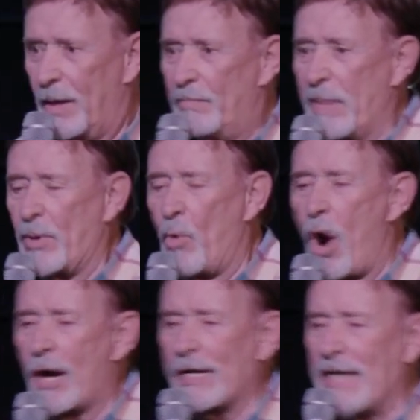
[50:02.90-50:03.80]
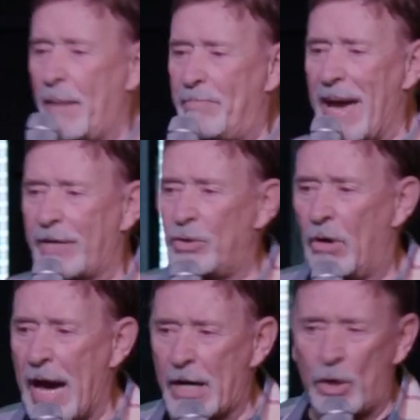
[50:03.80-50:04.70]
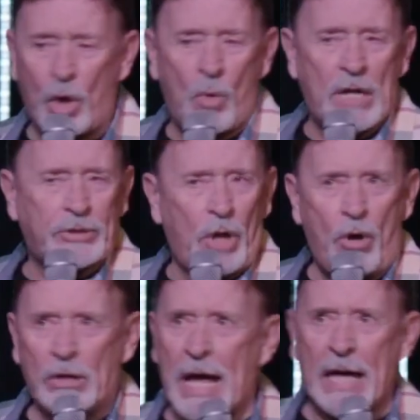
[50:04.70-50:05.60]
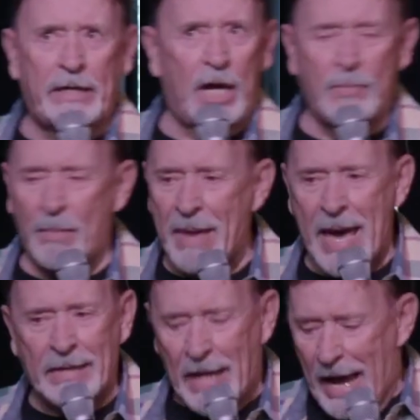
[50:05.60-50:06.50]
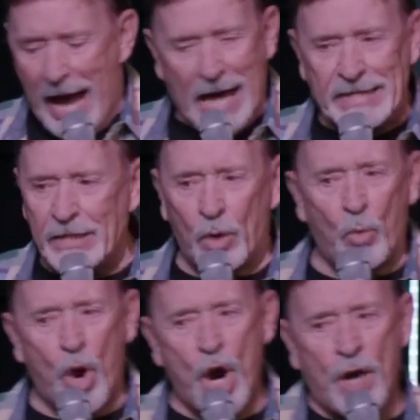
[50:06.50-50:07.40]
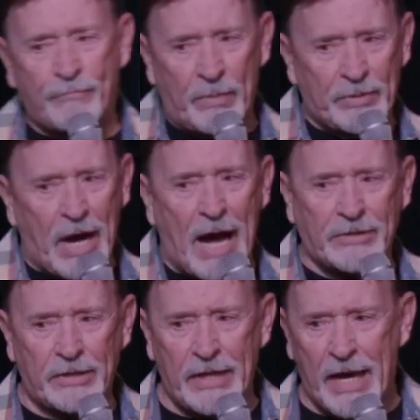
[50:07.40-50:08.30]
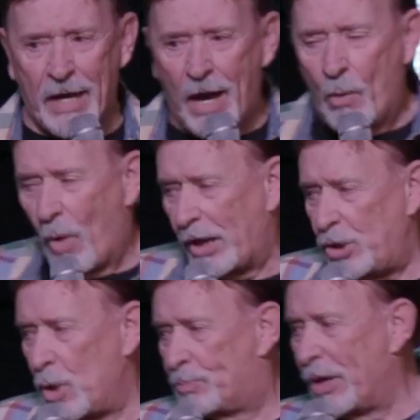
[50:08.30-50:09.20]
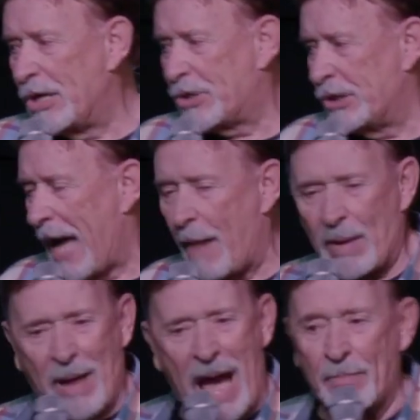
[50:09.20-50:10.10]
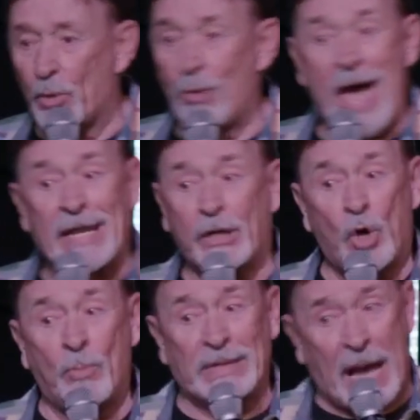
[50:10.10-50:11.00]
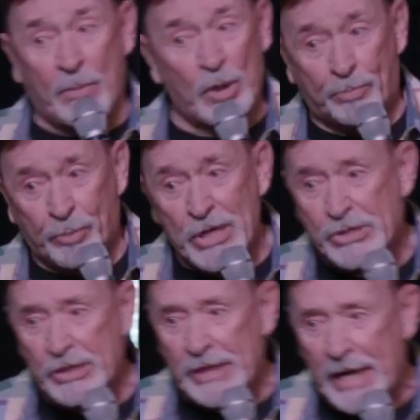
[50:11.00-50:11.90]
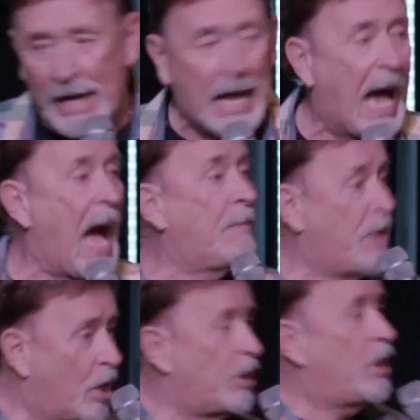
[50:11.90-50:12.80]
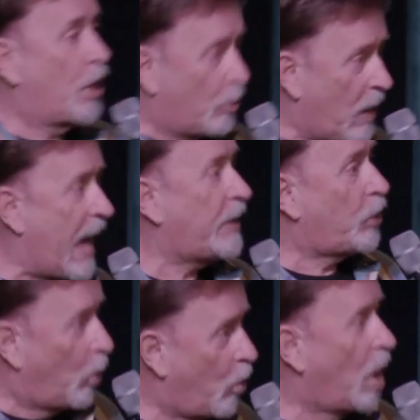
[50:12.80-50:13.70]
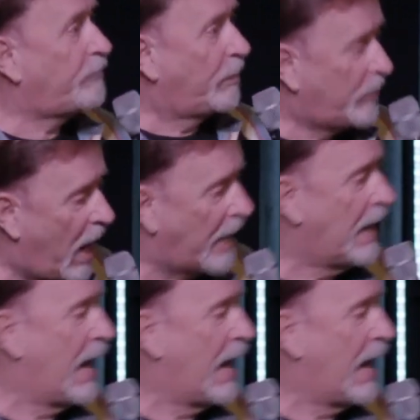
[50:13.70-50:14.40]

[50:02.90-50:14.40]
People walk in that back door. I don't know what's going on here, but man, I need a word from God today. What are you preaching? I'm a radical, but I'm going to preach today. I'm here to hear a radical word from God.